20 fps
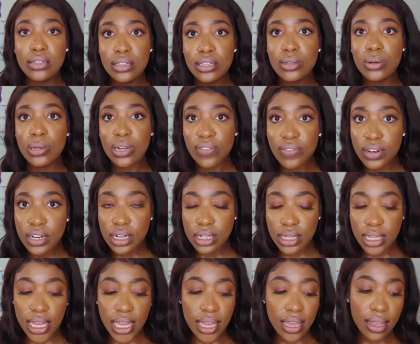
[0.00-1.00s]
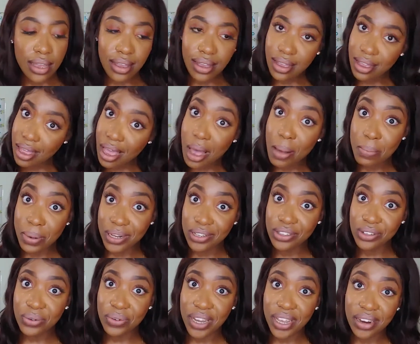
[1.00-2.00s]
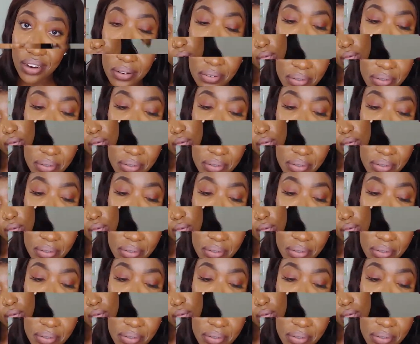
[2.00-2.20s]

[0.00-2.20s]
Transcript: So definitely a book to read.